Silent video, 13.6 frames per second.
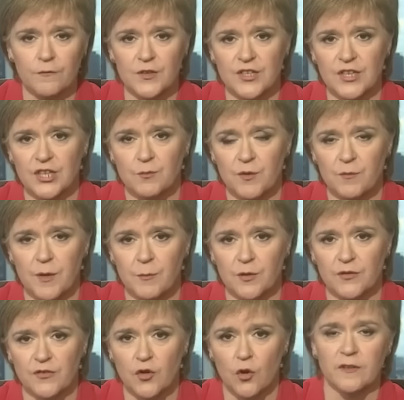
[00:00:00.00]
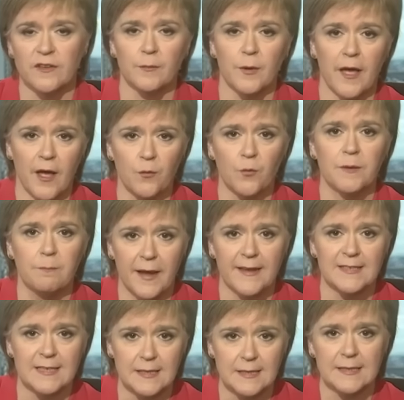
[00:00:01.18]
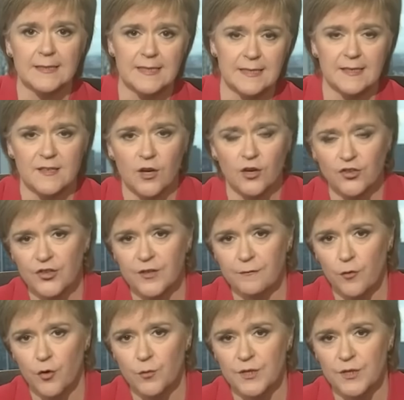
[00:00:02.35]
conversation with people in Scotland about how we best lead this country okay.